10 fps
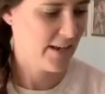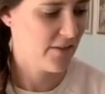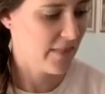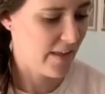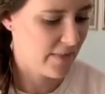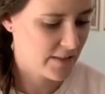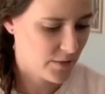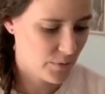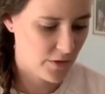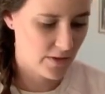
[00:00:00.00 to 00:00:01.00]
And this is
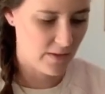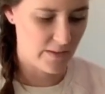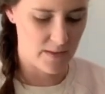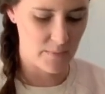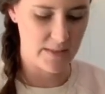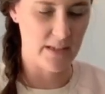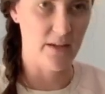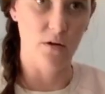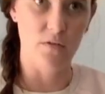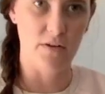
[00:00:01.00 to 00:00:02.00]
where you're gonna let them
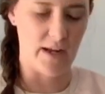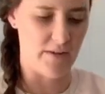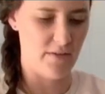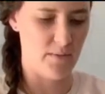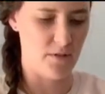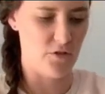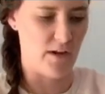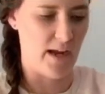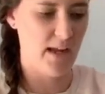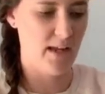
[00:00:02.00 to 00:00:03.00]
sit overnight for them to
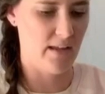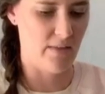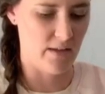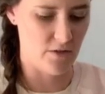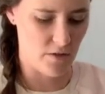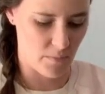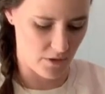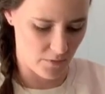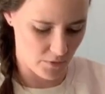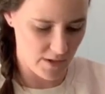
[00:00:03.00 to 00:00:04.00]
dry, and then
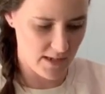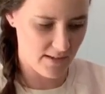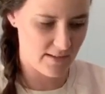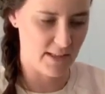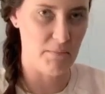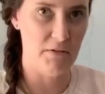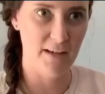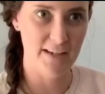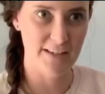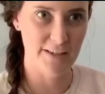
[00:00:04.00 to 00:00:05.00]
tomorrow morning they'll be
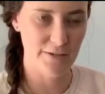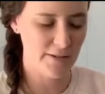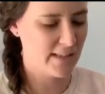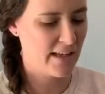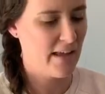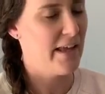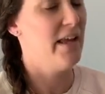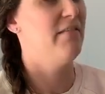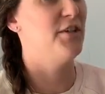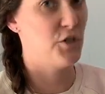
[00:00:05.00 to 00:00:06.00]
ready to use.
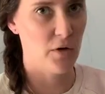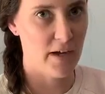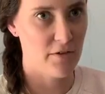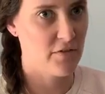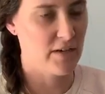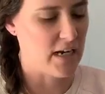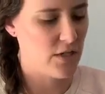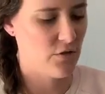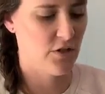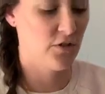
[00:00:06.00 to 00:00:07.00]
If you don't have
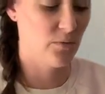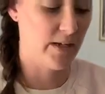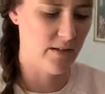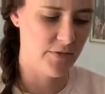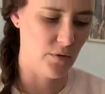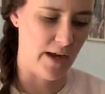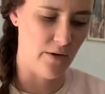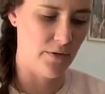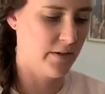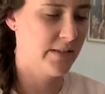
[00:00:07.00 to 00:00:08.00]
overnight, you could just wait a few
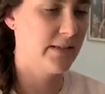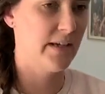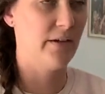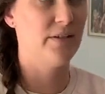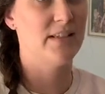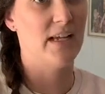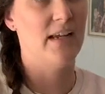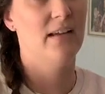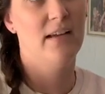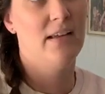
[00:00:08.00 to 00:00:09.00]
hours. I would say